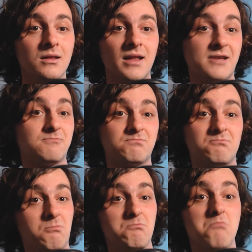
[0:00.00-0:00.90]
like
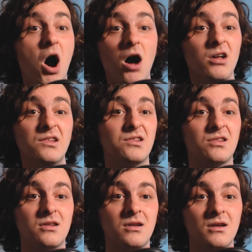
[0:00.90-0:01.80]

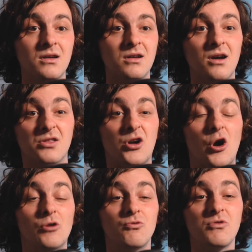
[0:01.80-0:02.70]
Mars, or the
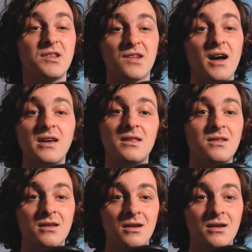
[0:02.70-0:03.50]
countryside,